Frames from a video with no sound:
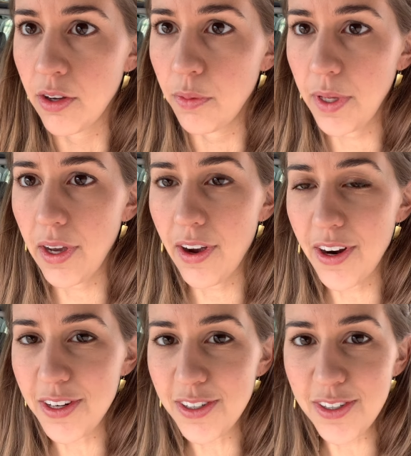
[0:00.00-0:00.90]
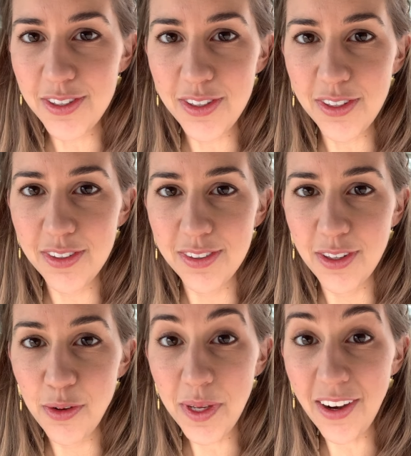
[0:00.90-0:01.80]
we are
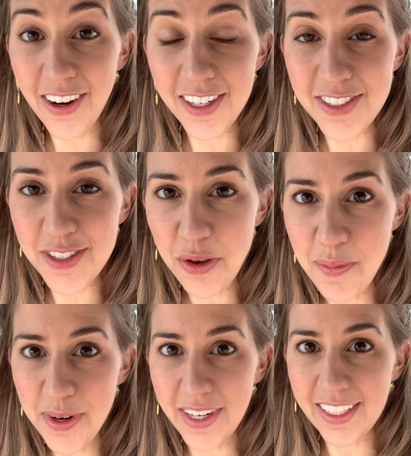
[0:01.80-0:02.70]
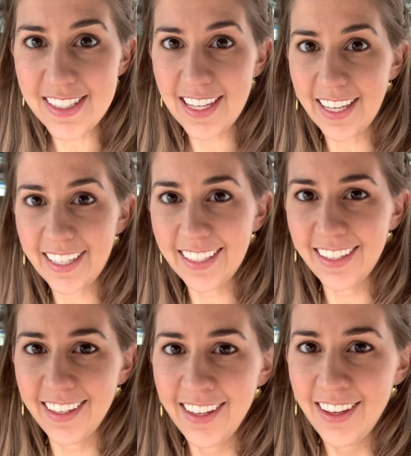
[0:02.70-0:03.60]
we are super excited
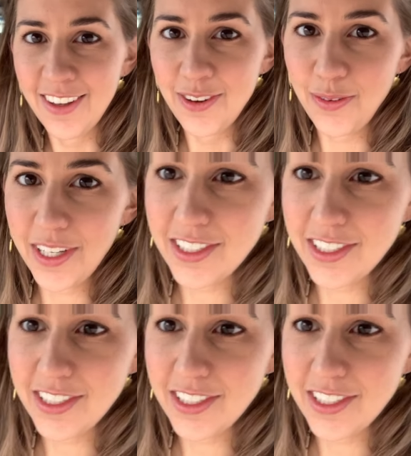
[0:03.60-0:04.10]
we